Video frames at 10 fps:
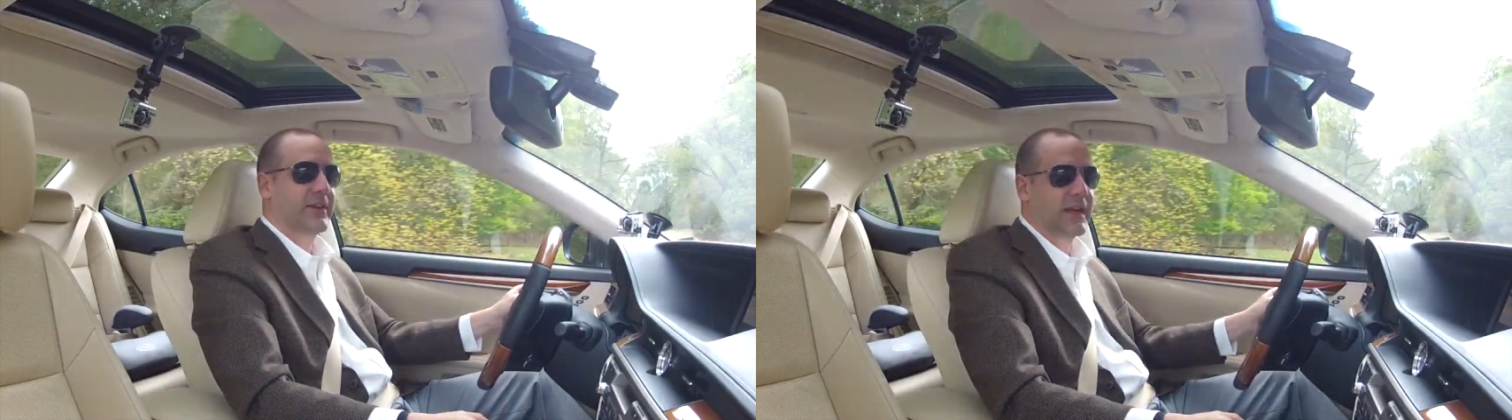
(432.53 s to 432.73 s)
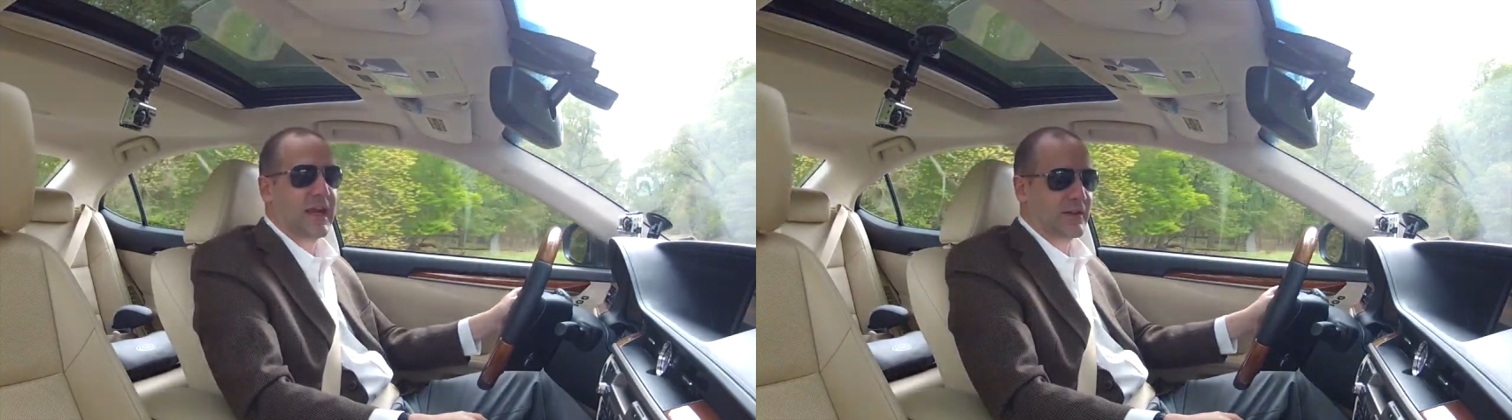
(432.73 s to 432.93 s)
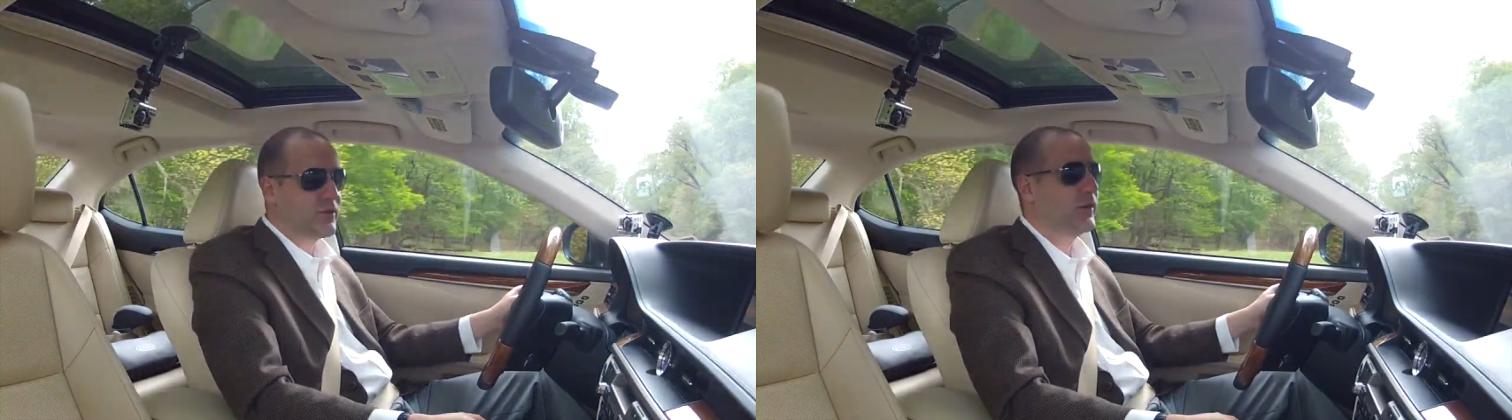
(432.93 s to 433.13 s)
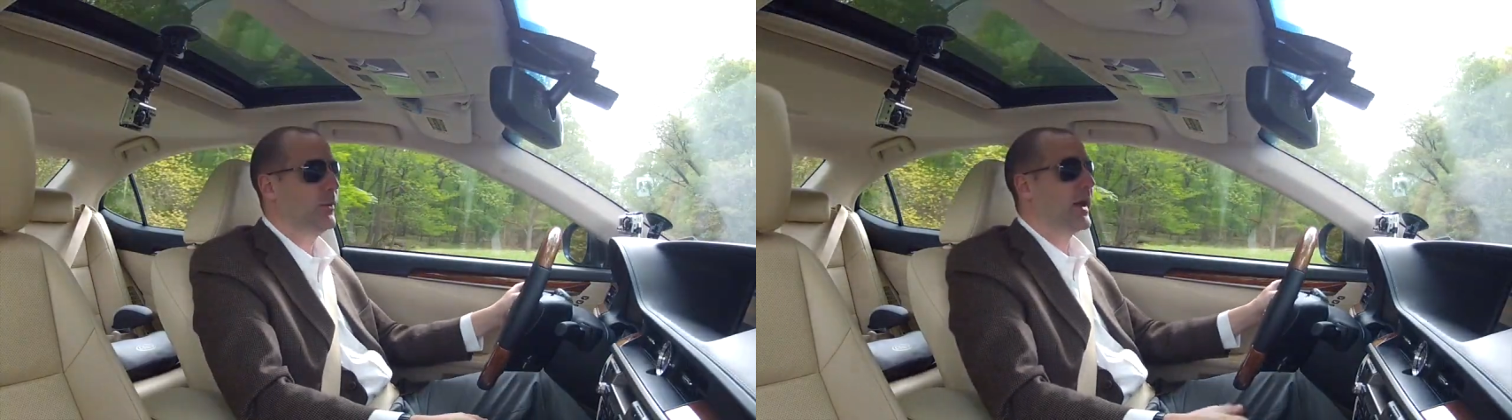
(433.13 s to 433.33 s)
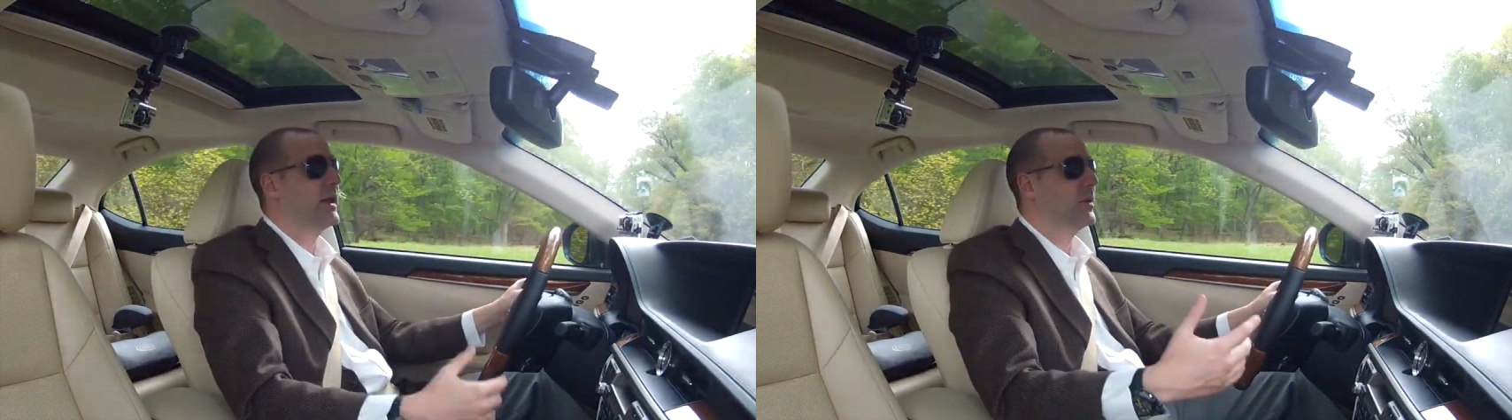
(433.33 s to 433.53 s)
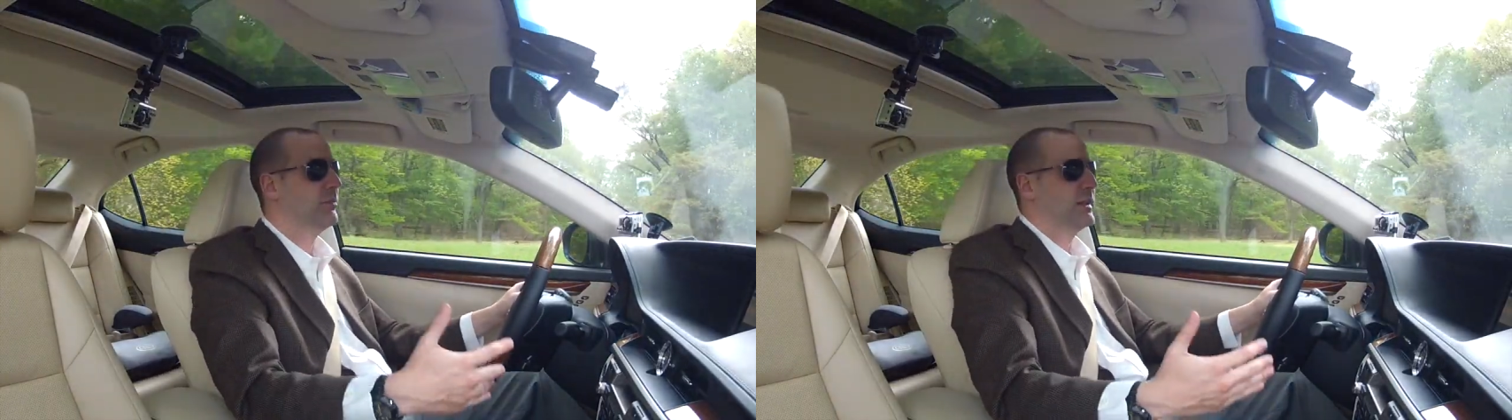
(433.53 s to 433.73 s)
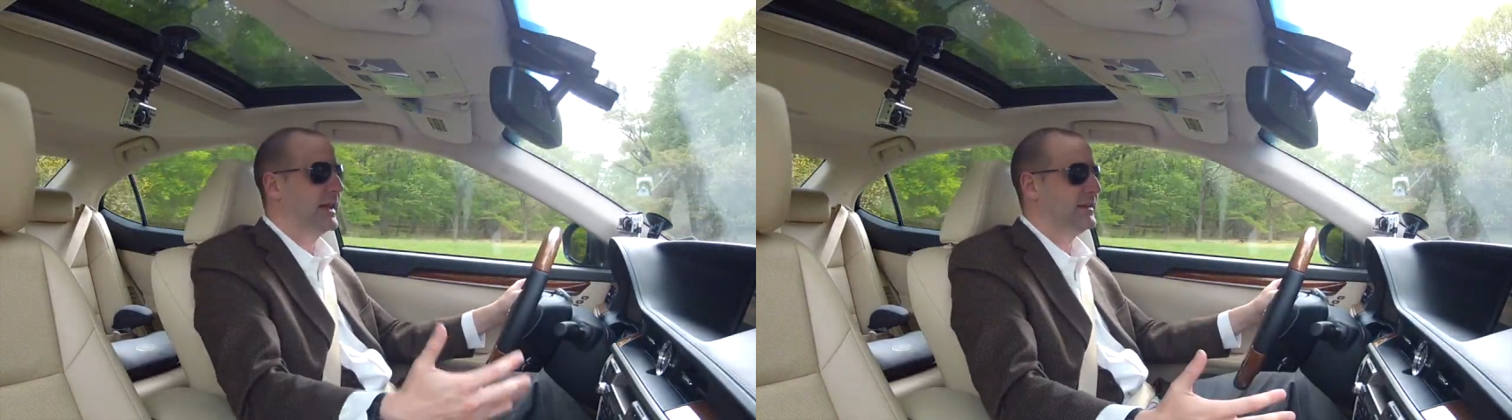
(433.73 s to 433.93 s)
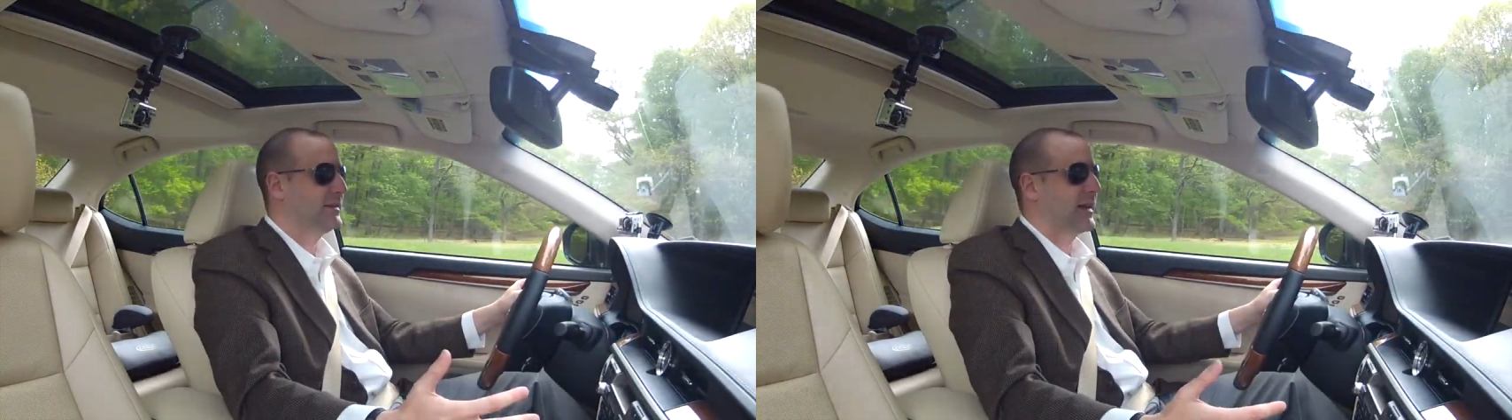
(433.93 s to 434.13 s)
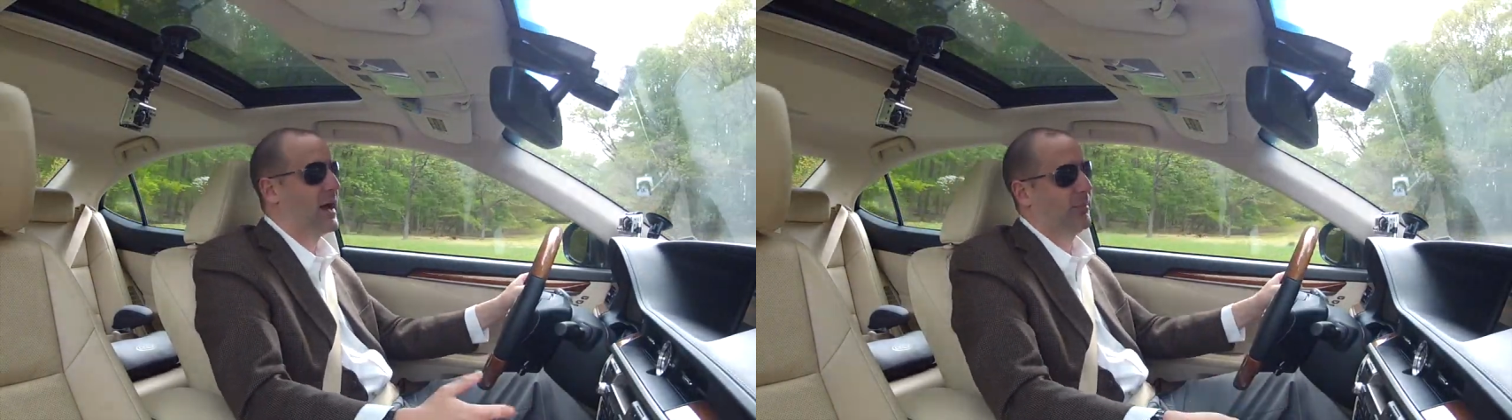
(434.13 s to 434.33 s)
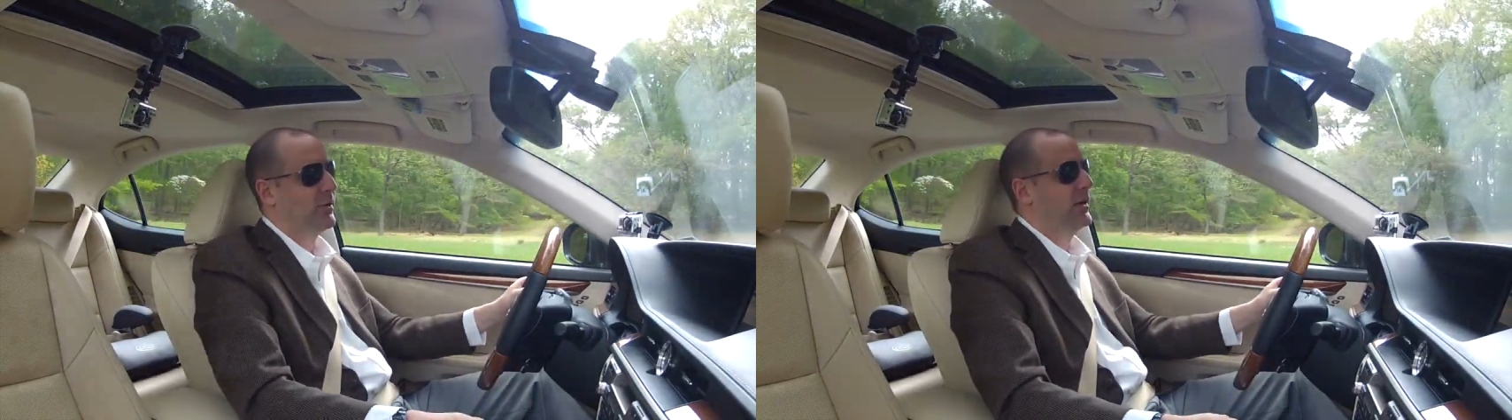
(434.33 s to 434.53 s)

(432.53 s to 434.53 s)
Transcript: to get to a complete stop.